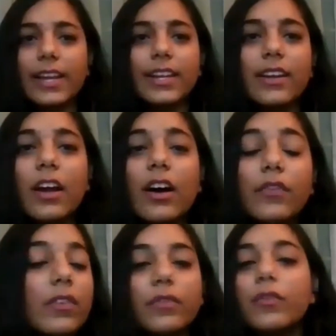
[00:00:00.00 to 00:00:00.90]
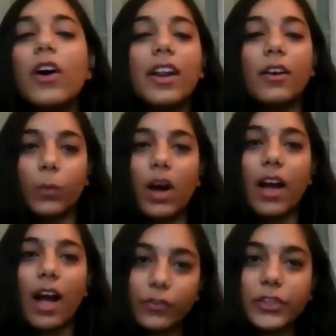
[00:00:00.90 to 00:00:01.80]
like for
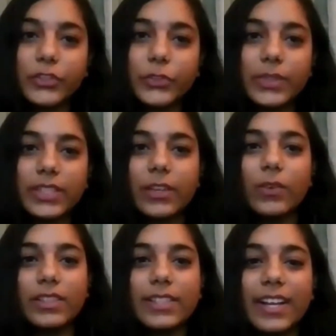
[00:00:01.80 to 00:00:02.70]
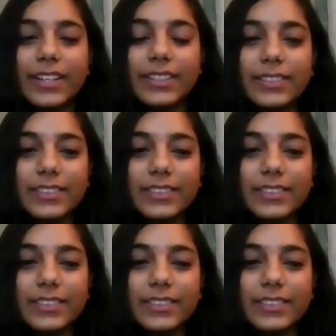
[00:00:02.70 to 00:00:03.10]
workout for shooting only, right?